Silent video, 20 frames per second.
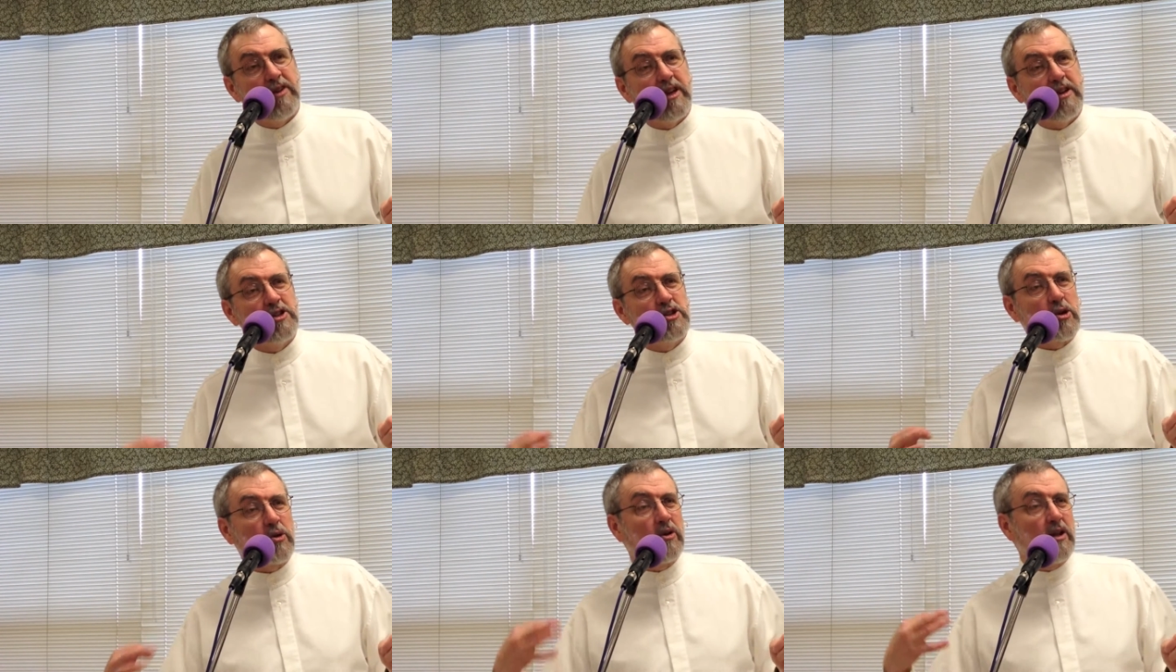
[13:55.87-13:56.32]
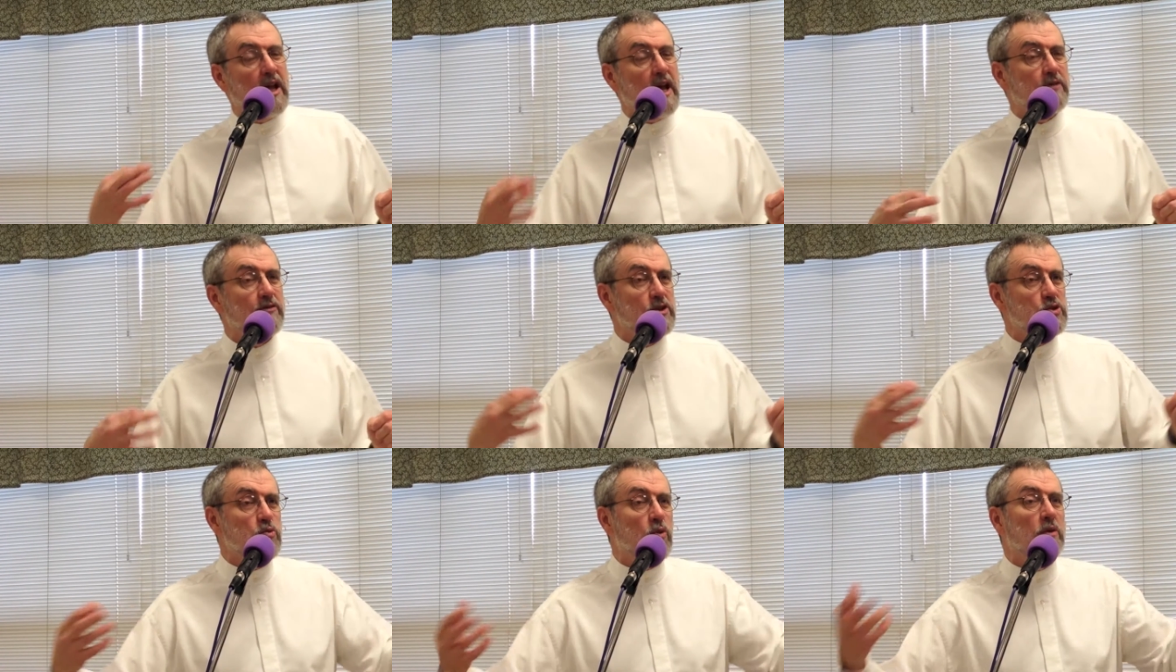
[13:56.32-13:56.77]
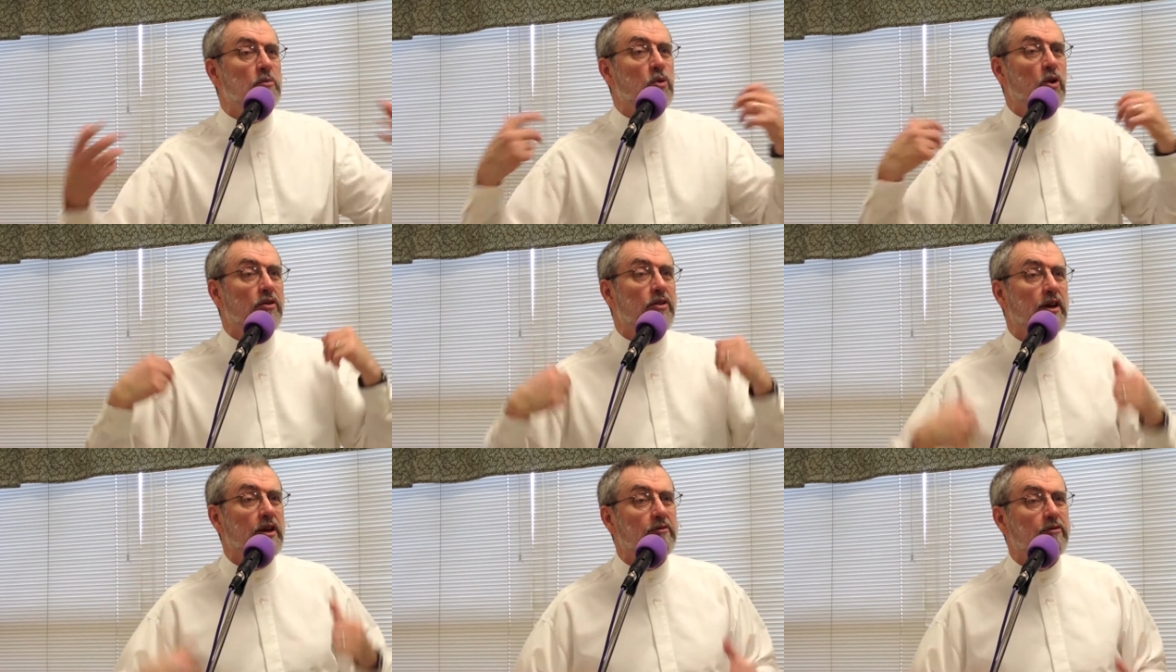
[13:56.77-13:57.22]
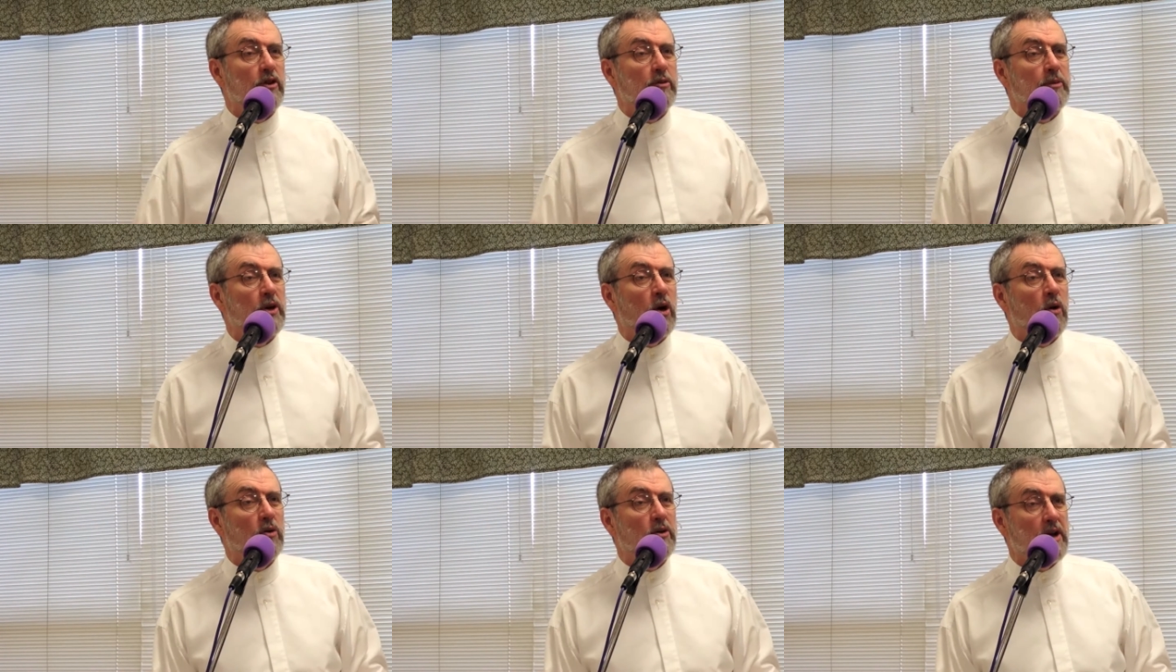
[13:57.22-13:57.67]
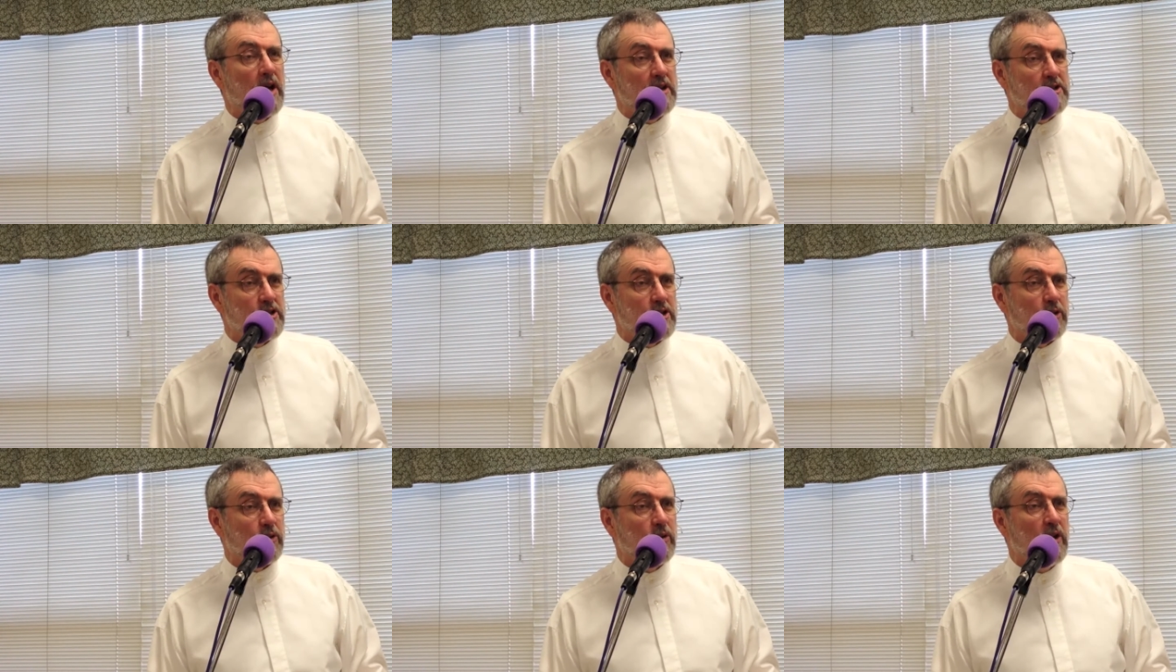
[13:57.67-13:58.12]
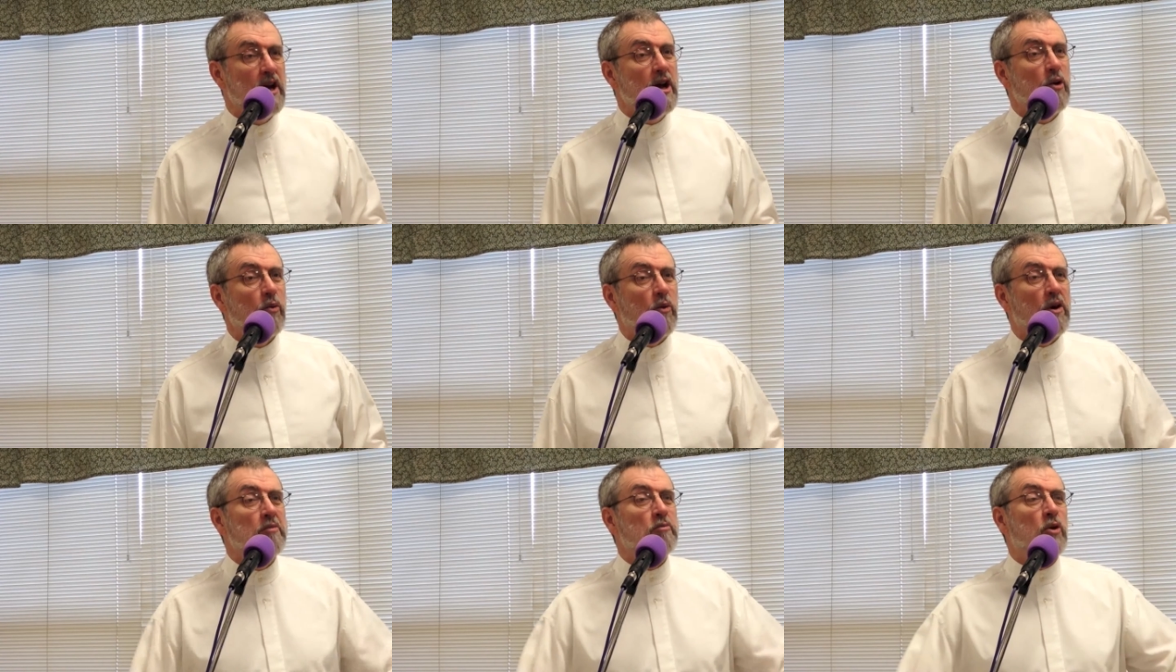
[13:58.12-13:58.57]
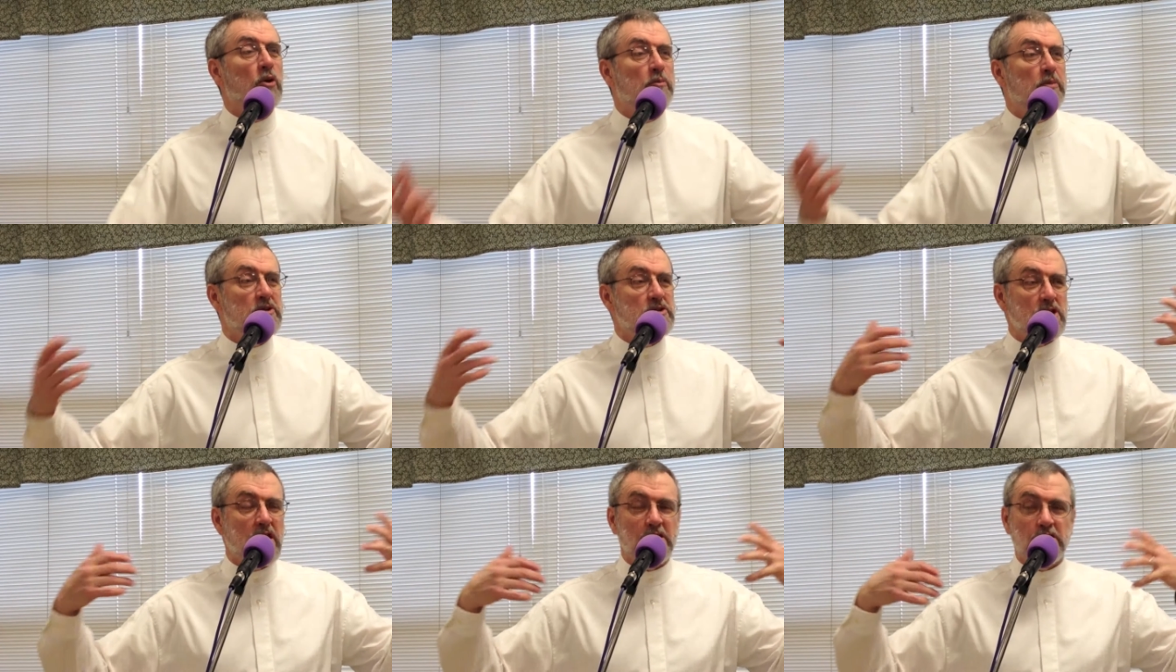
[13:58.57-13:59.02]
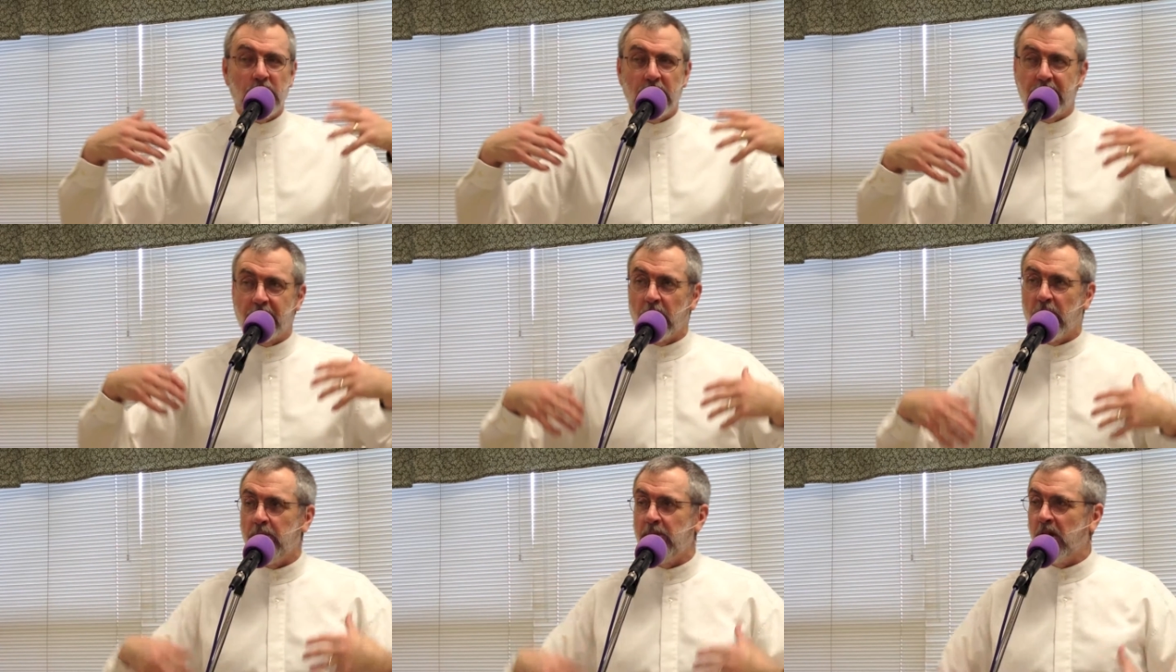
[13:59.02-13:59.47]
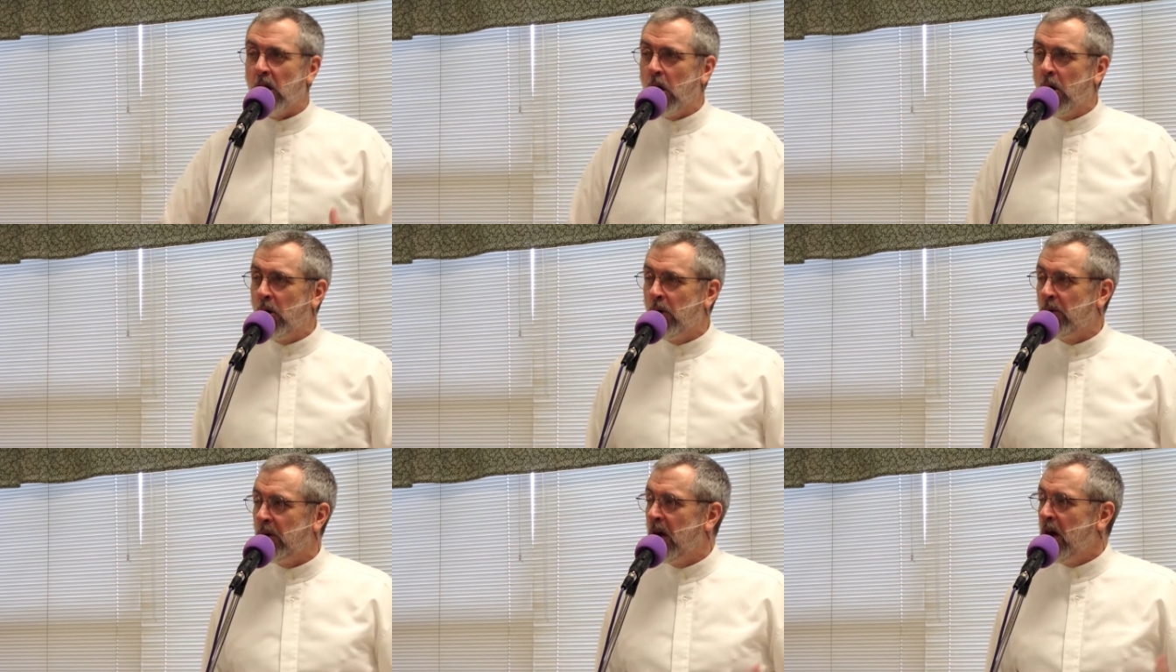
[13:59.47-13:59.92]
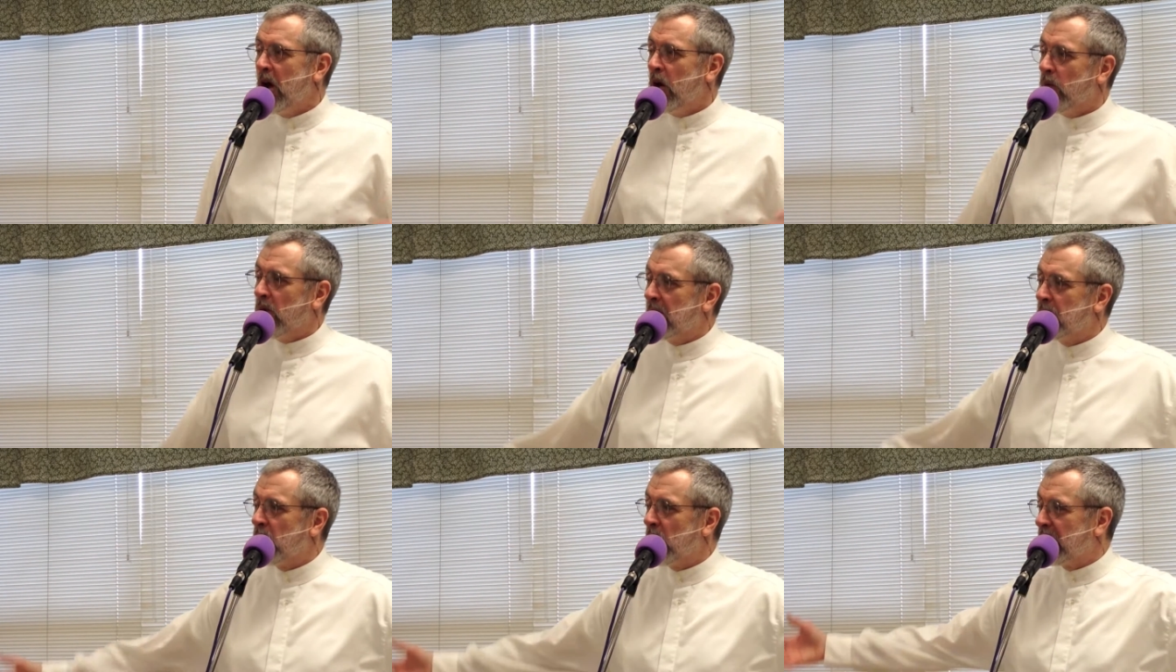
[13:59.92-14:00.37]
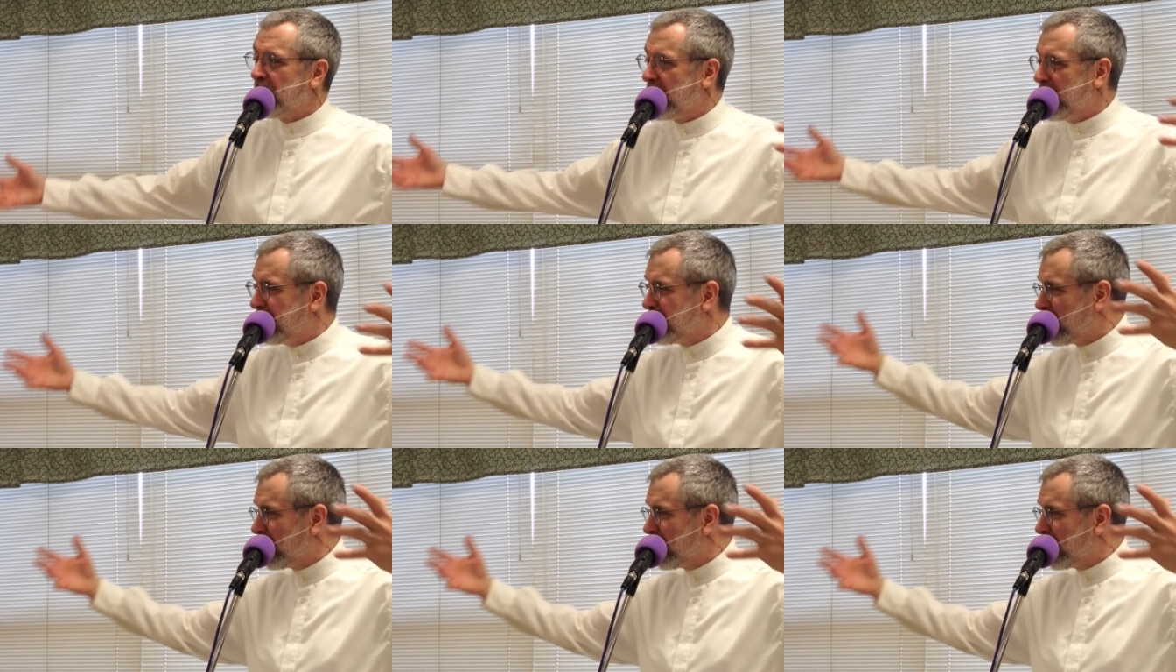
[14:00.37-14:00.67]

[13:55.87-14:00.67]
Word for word: eternal life is one more thing for him to hold on to, one more possession for him to own, one more thing